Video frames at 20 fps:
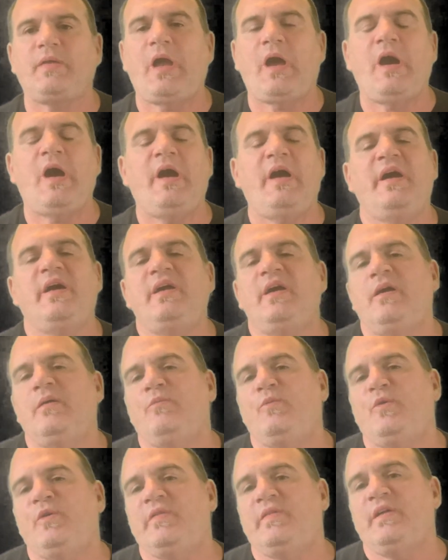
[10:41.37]
I
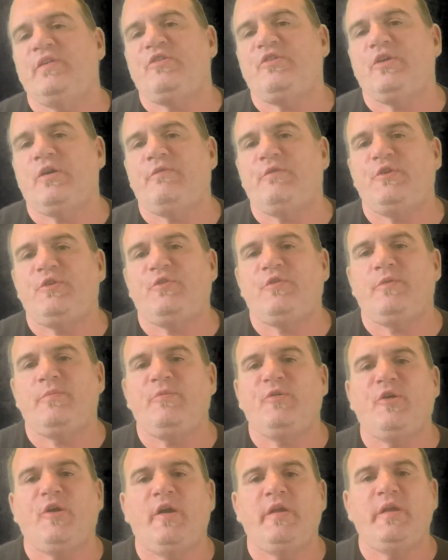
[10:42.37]
am one that suffers from
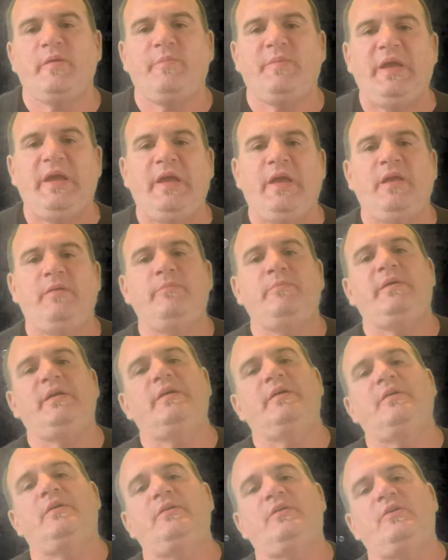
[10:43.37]
chronic pain
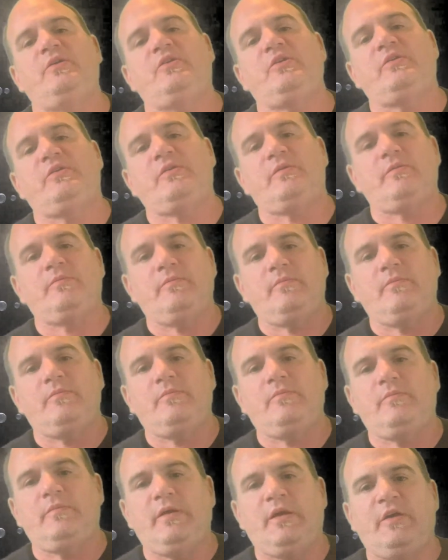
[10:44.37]
because,
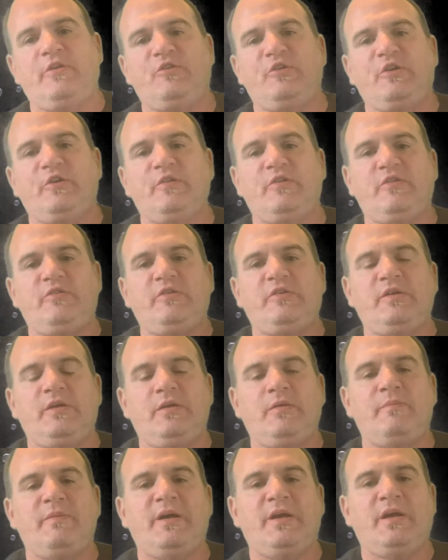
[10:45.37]
as you can
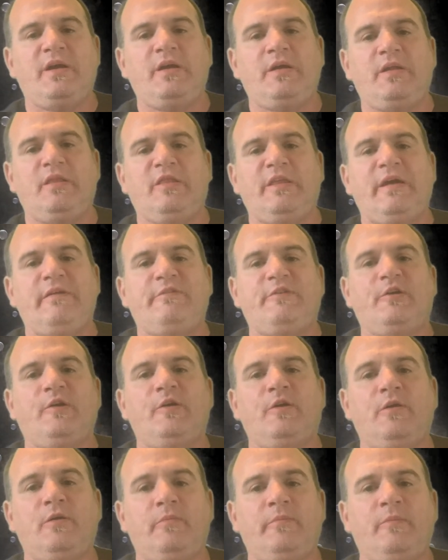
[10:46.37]
see, my left
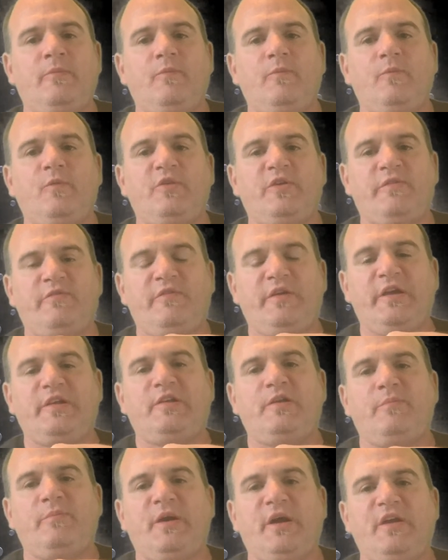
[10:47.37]
arm was
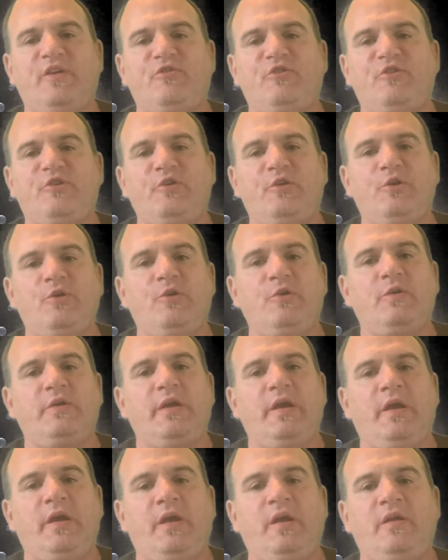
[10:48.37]
affected by a stroke,
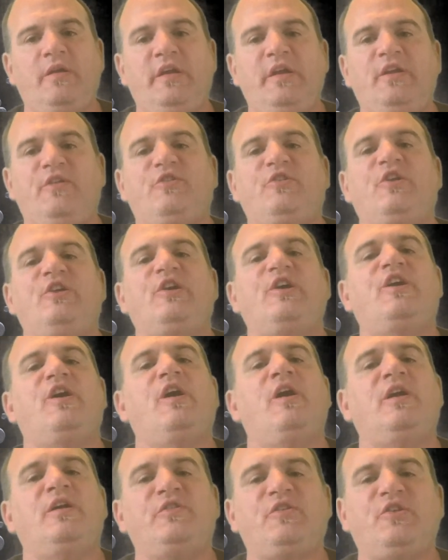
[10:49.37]
and it is in a
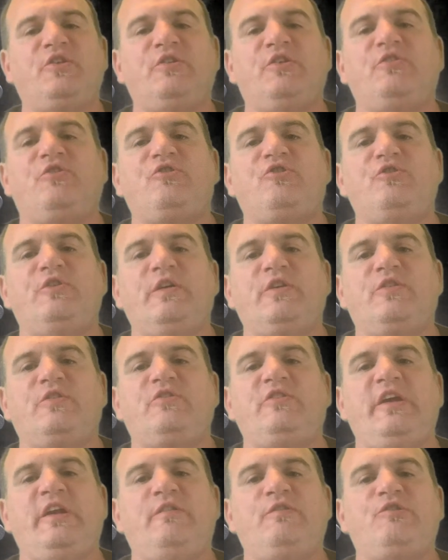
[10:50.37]
constant
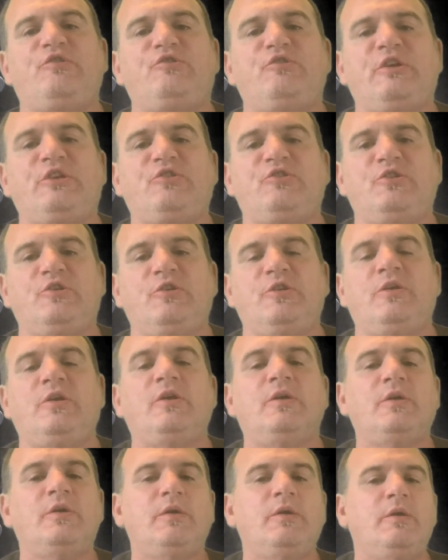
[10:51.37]
state of stricture.
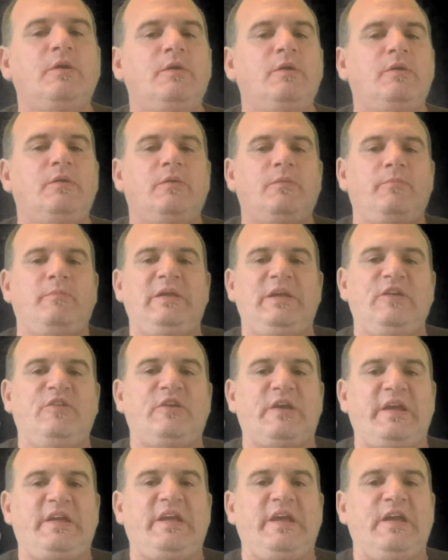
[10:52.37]
It means
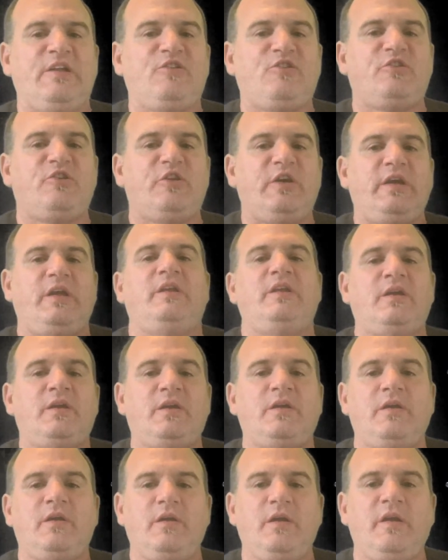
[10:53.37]
I can't straighten
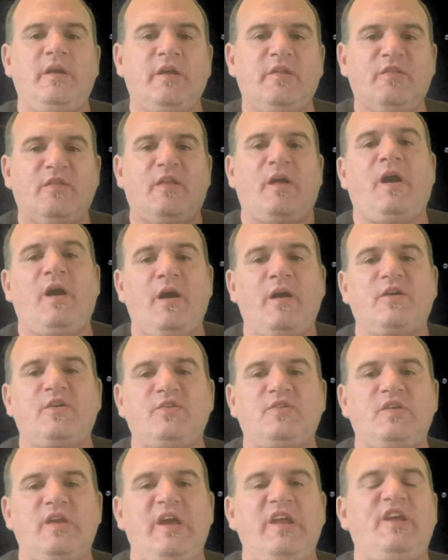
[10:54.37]
it, and it
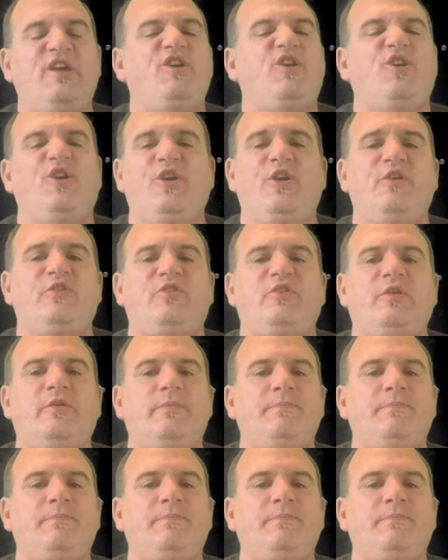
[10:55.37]
locks, and it hurts.